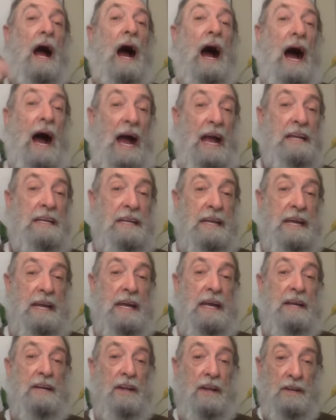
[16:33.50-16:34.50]
I
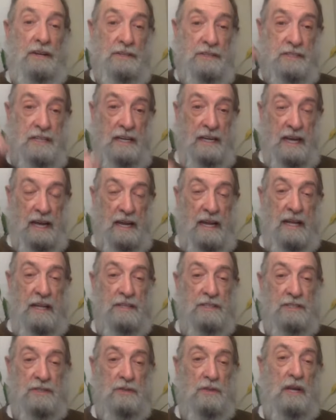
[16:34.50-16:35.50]
need to get
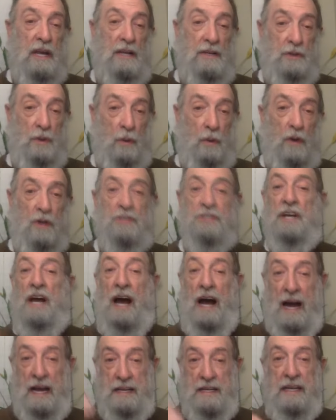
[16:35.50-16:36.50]
in indoors,
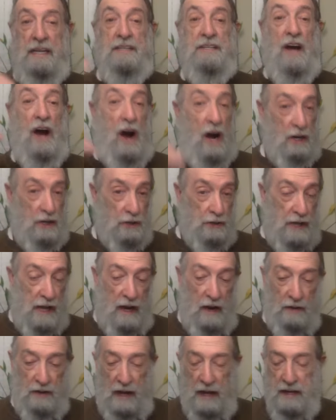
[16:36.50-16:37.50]
I need to hunker
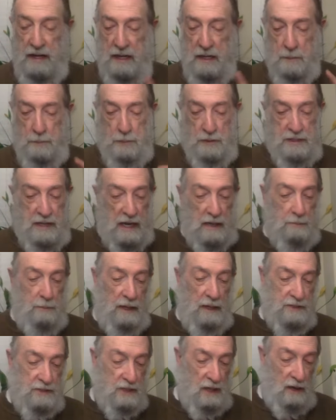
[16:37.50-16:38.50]
down. I need to protect
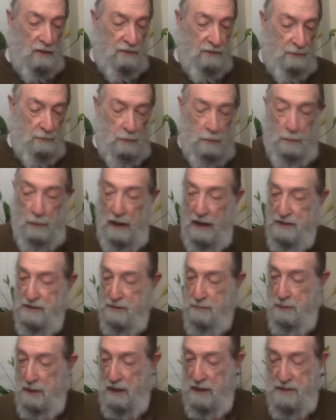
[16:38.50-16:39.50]
myself from a
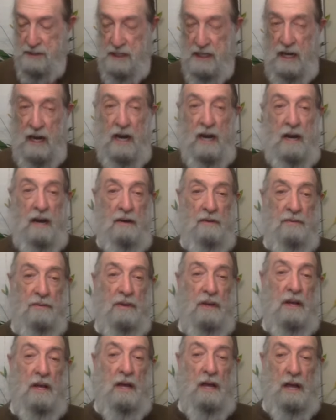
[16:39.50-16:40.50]
possibility of
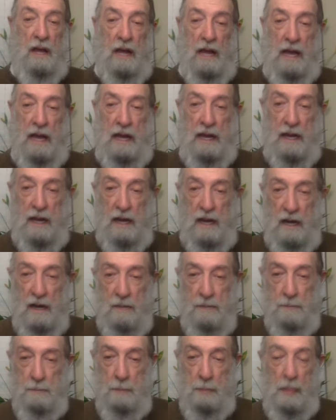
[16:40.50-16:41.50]
a,
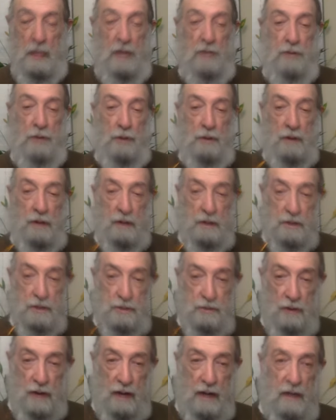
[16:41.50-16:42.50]
uh, a nuclear
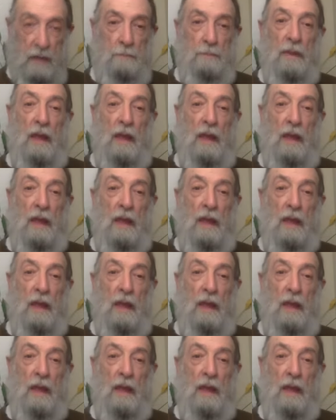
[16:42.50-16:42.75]
strike.